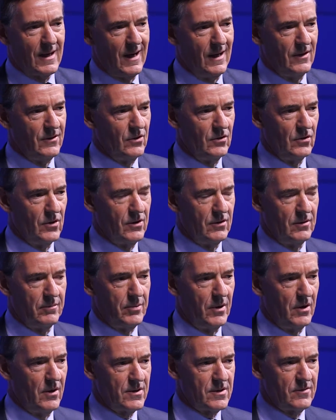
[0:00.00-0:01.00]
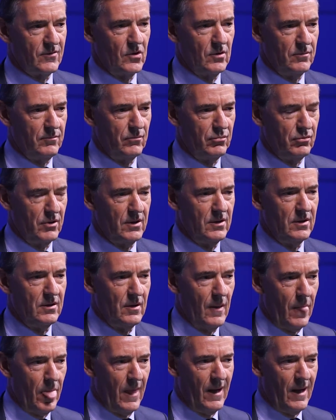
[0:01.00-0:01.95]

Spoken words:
and other parts of urban Britain,